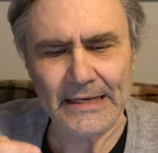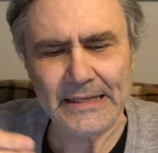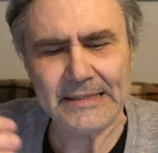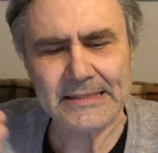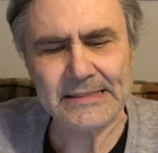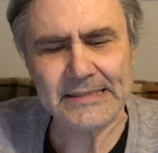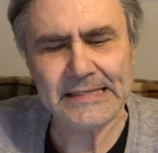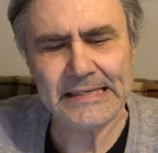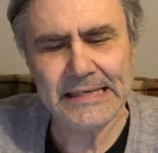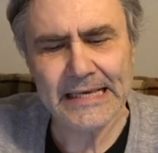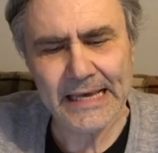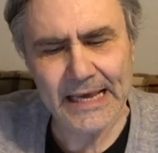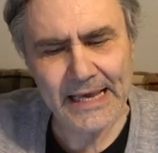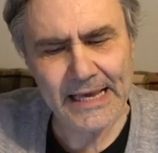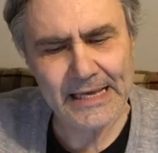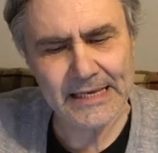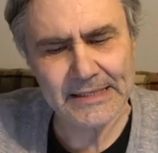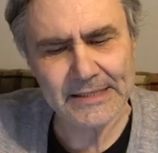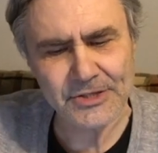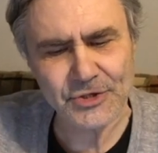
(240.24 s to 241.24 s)
And its
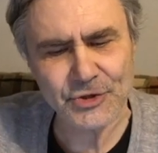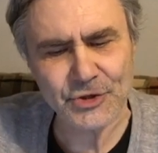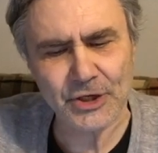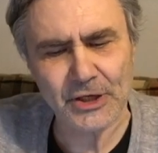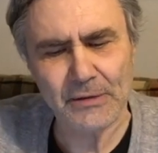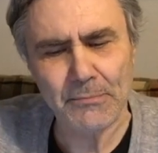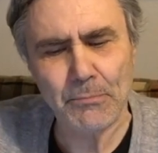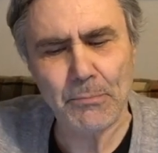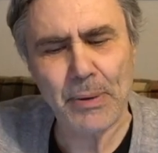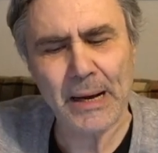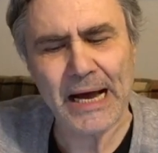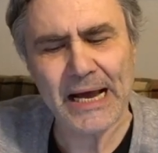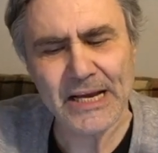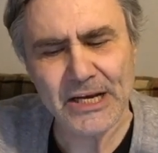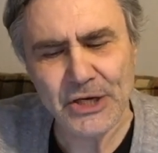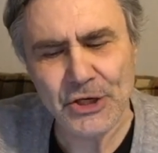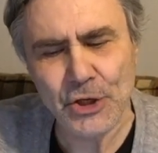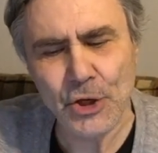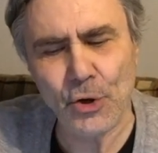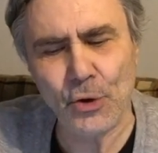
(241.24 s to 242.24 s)
gates shall by
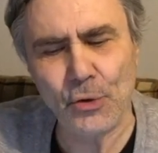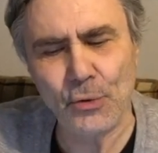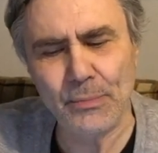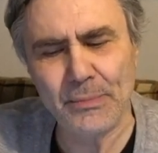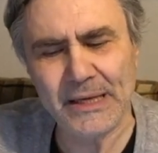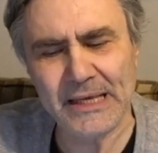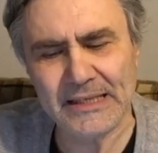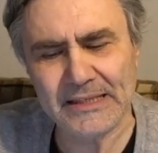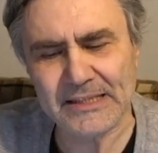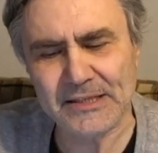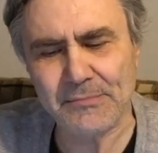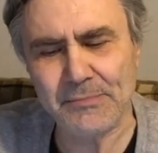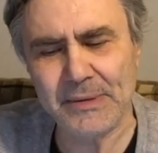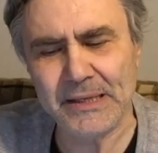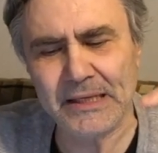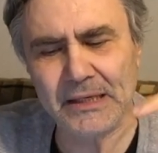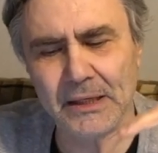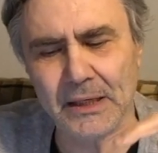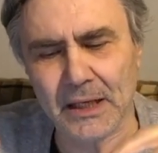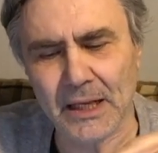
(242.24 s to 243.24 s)
no means
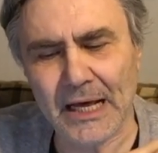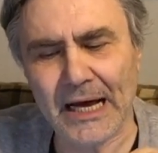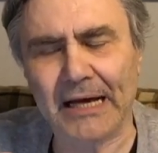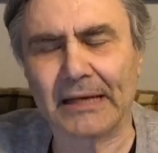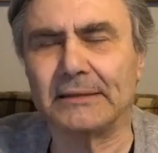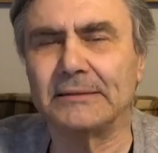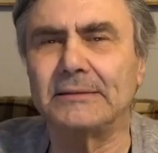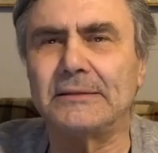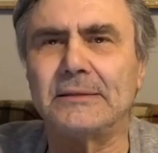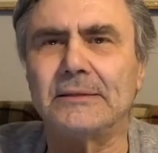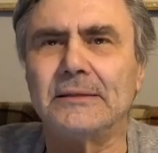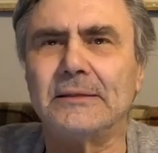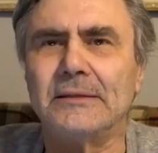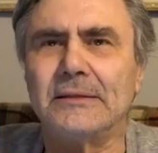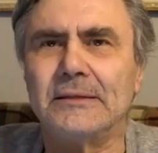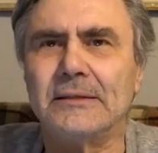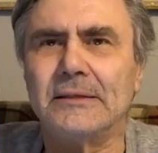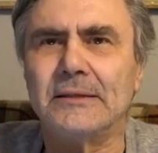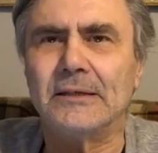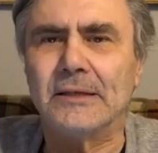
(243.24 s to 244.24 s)
be locked
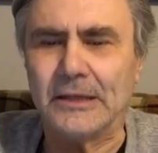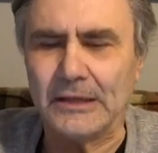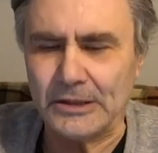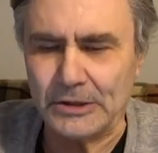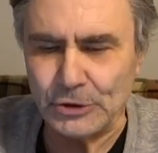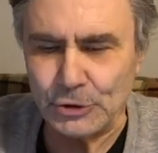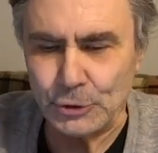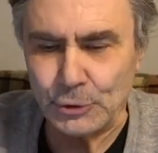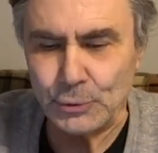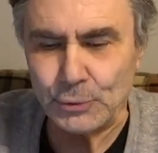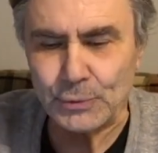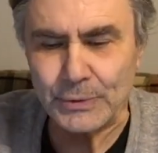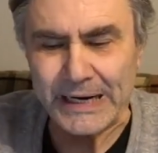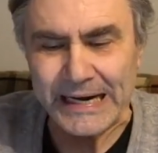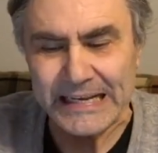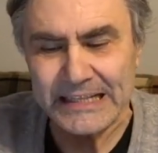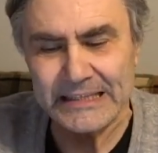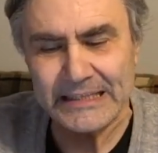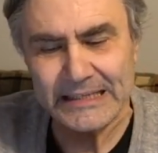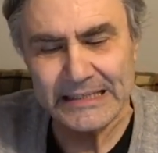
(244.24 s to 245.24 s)

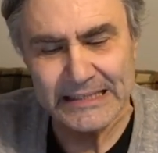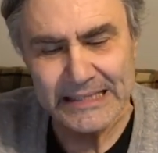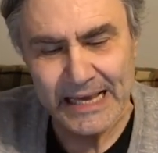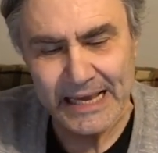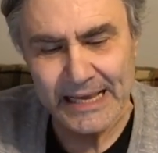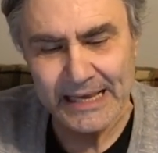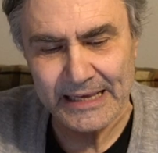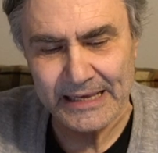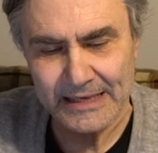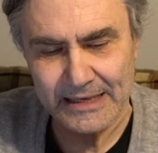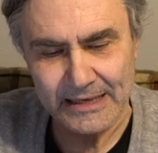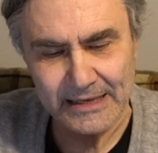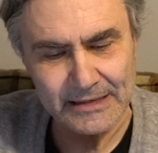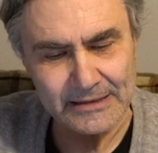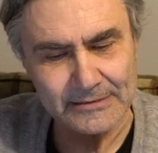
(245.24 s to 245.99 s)
during the day,